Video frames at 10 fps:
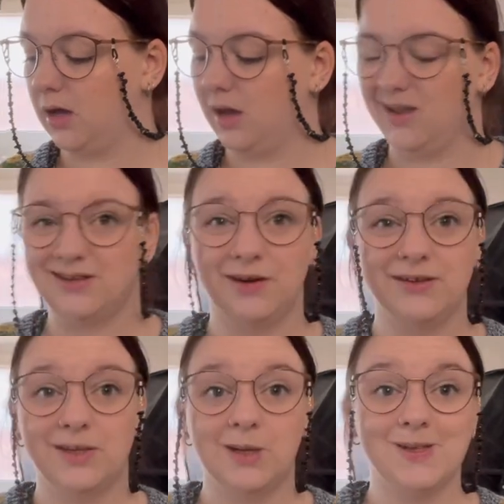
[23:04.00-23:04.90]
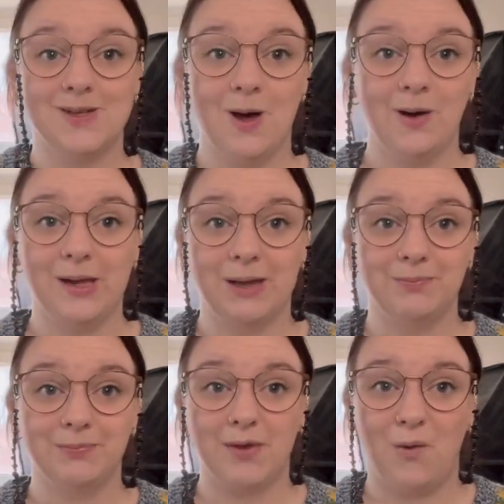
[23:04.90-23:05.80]
it's nice that it's light,
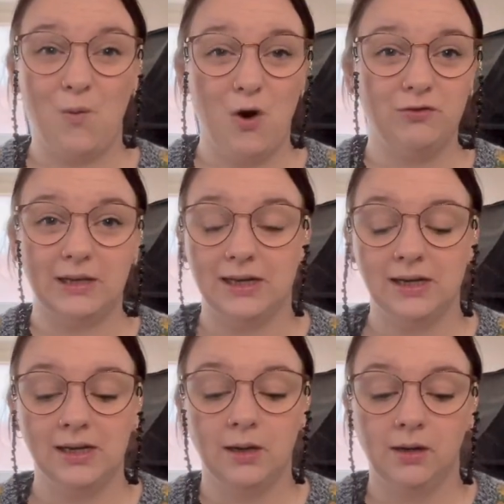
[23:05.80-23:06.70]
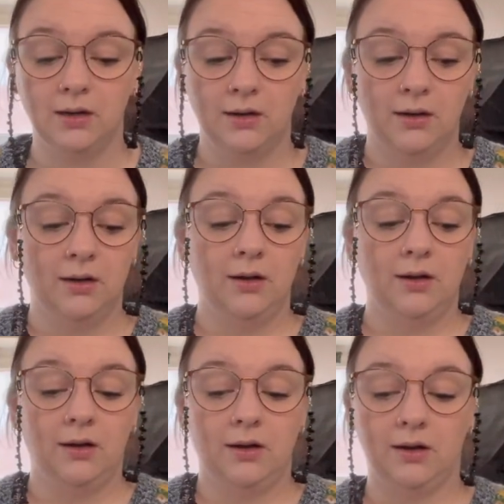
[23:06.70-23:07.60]
I'm waffling.
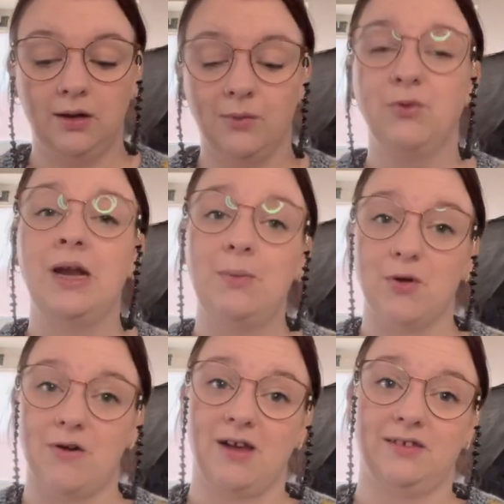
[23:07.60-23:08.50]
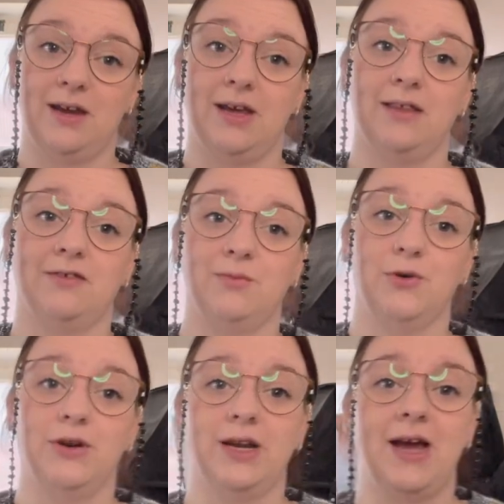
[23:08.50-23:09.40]
I'm really procrastinating this
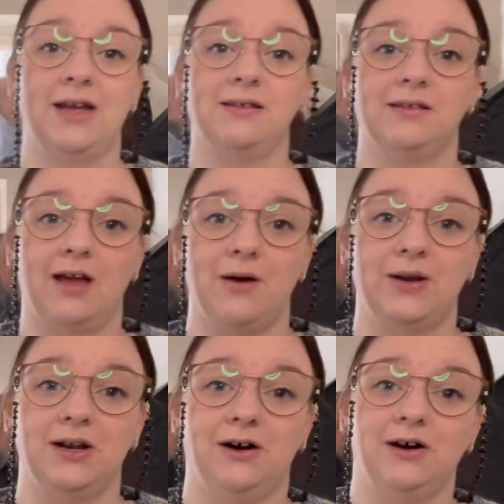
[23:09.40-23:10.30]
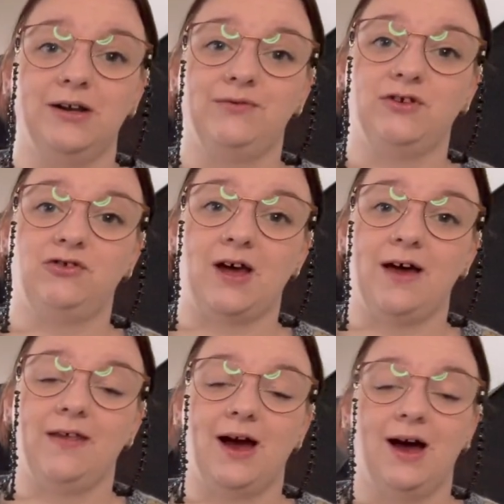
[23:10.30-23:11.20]
morning, hence the going live to share
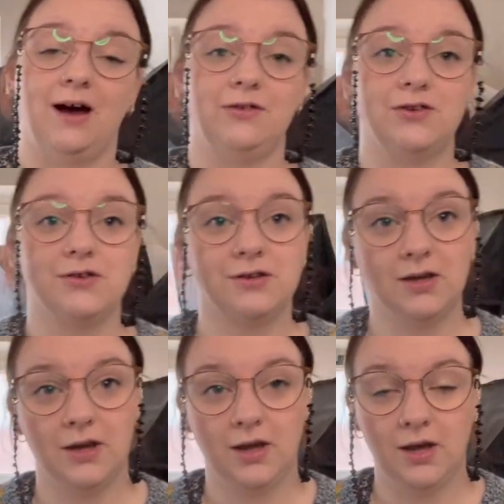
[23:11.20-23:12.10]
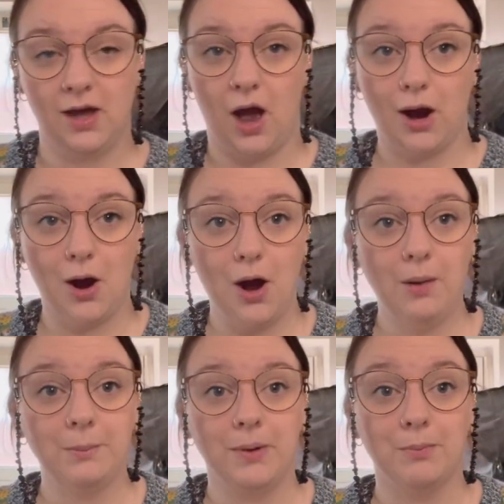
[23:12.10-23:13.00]
that. I just, I
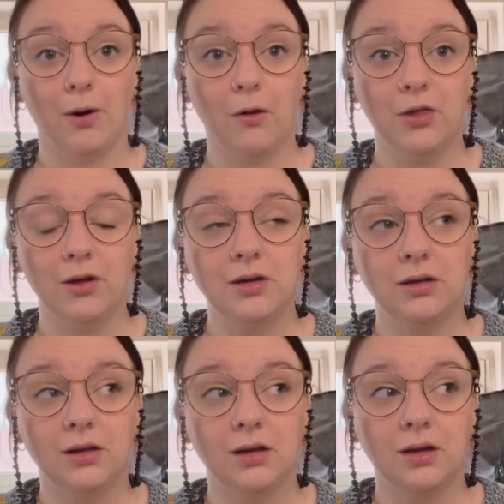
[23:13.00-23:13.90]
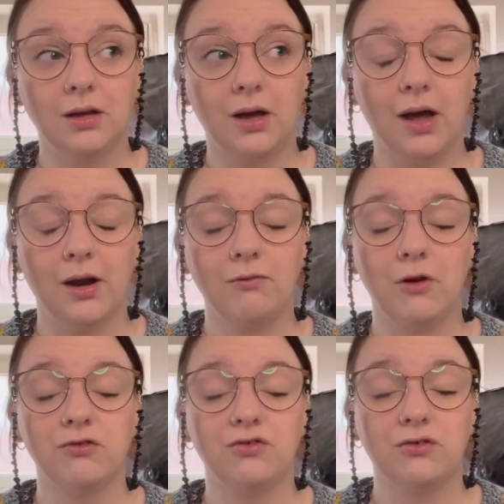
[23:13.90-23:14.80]
can't be bothered and I've
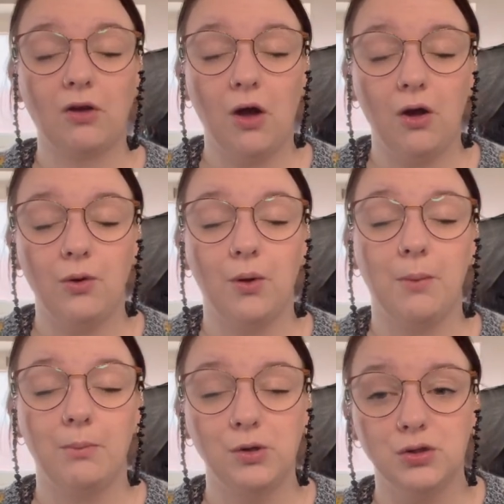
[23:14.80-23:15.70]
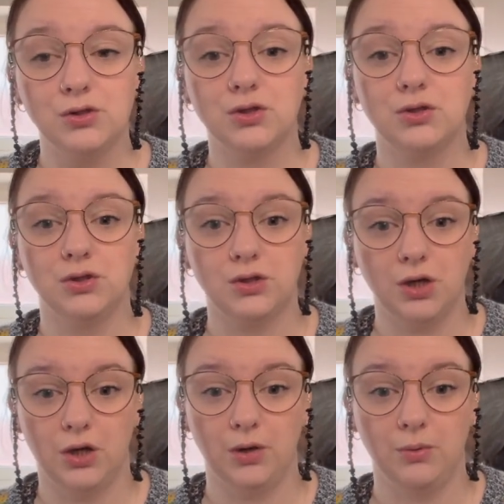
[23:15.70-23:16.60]
got so much to
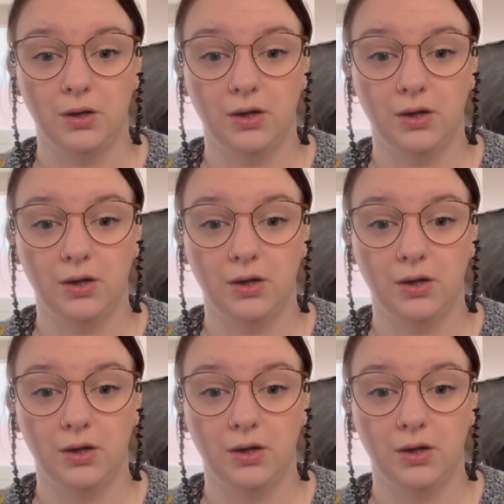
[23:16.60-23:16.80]
do.